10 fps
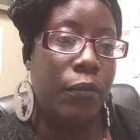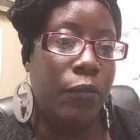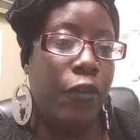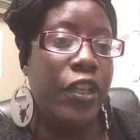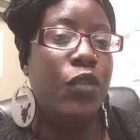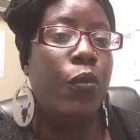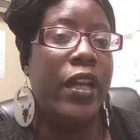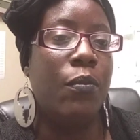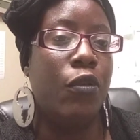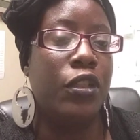before he
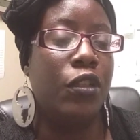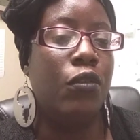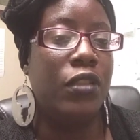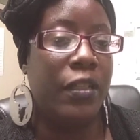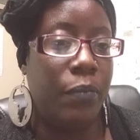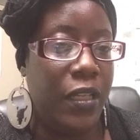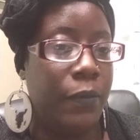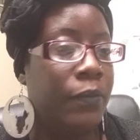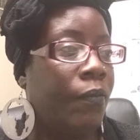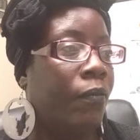win more souls than me.